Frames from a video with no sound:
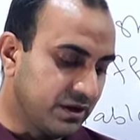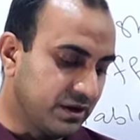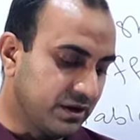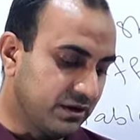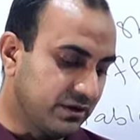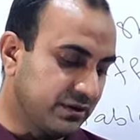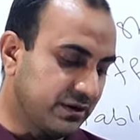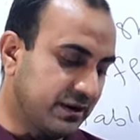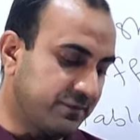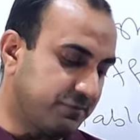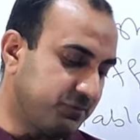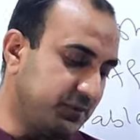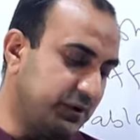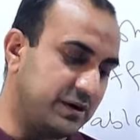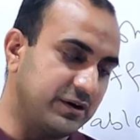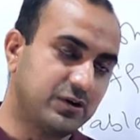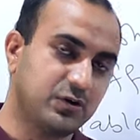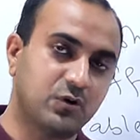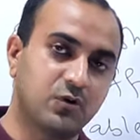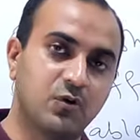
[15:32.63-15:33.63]

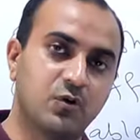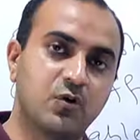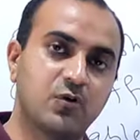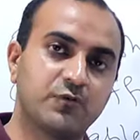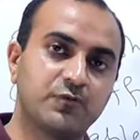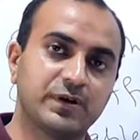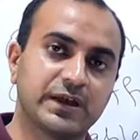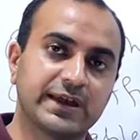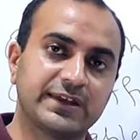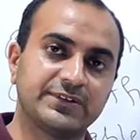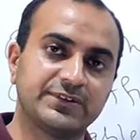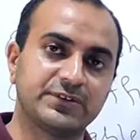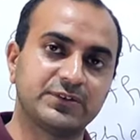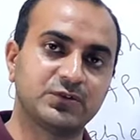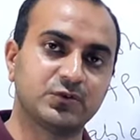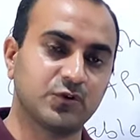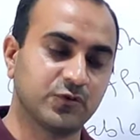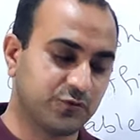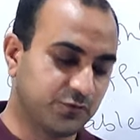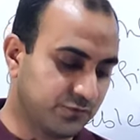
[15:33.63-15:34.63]
entrapment of
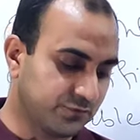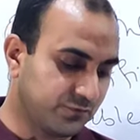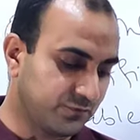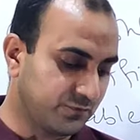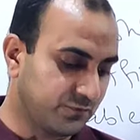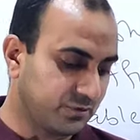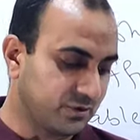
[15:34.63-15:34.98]
gases of